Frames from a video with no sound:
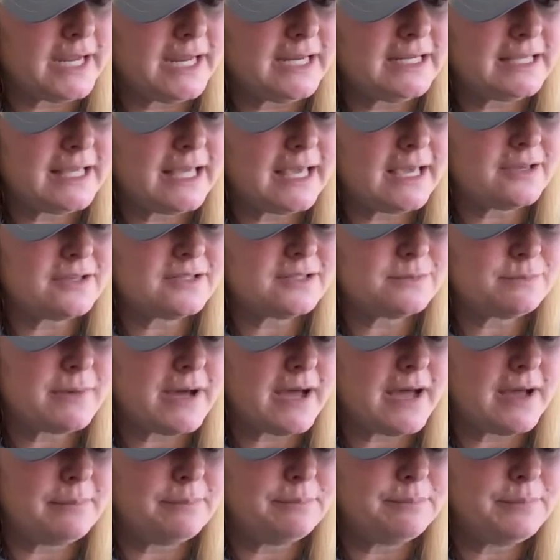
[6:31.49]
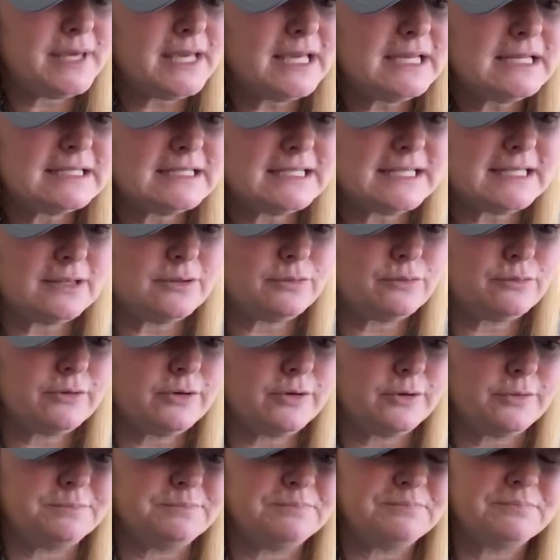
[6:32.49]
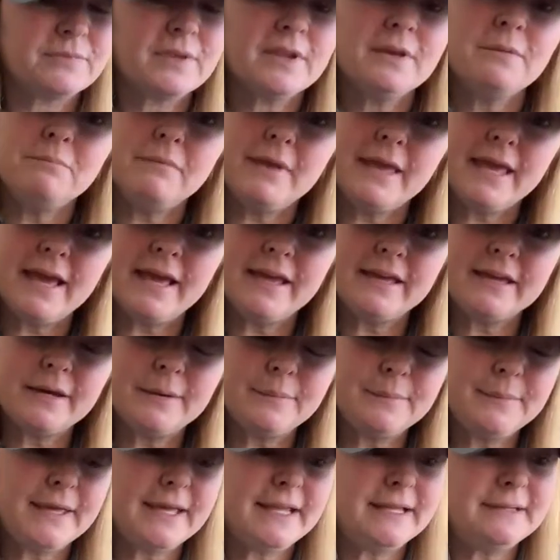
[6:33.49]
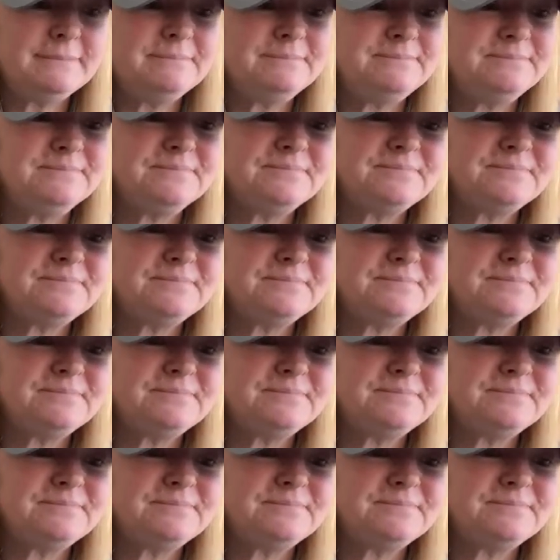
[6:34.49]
and Gail's mom peeked in the room. "May I come in?"